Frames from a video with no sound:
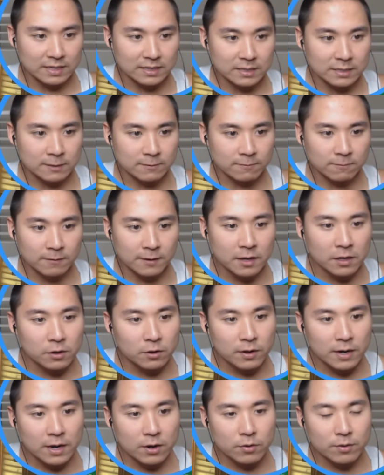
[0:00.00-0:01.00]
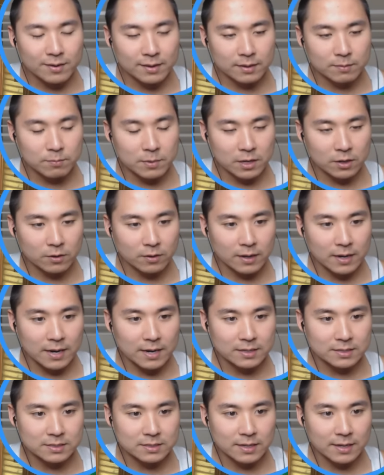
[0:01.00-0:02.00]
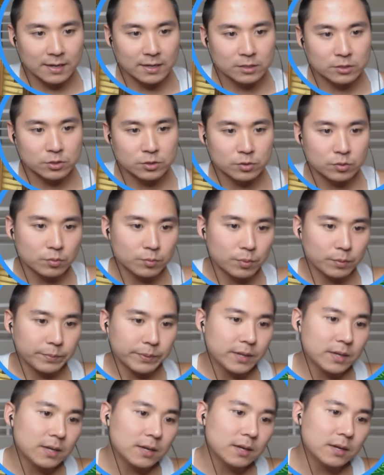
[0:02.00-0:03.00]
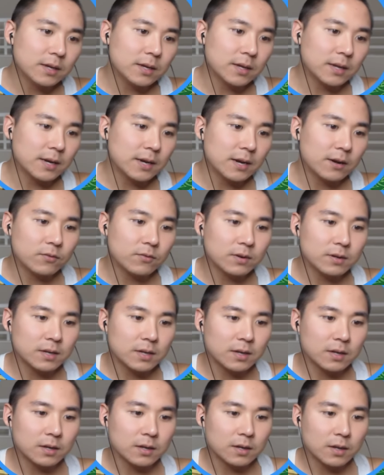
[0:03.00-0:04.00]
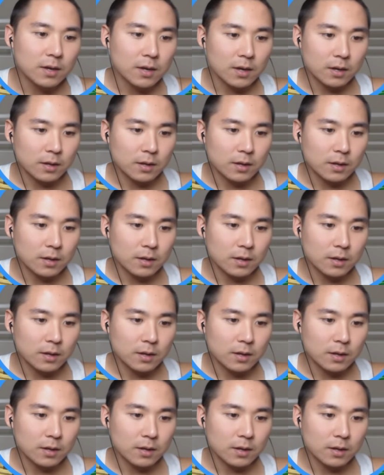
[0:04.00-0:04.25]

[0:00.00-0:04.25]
get the inflator out and make your guys head super big and everything